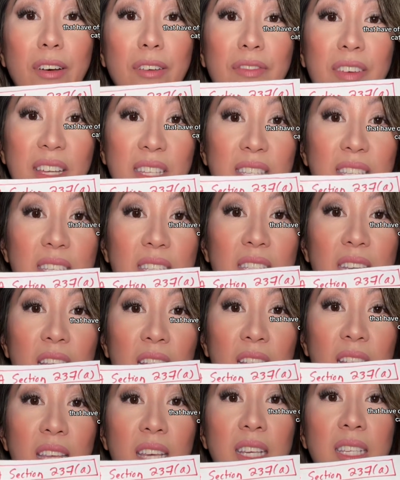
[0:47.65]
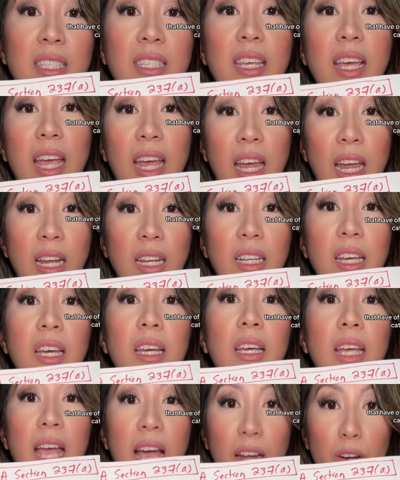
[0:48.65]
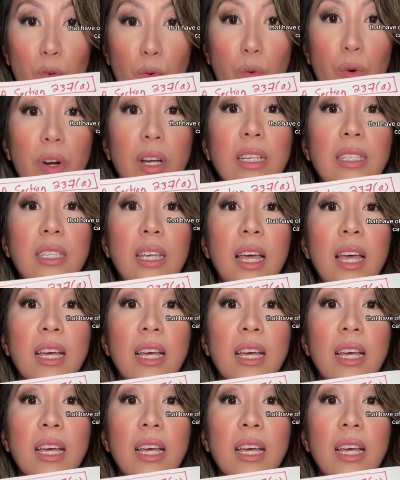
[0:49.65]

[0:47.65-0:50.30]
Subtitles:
offenses in these 8 categories.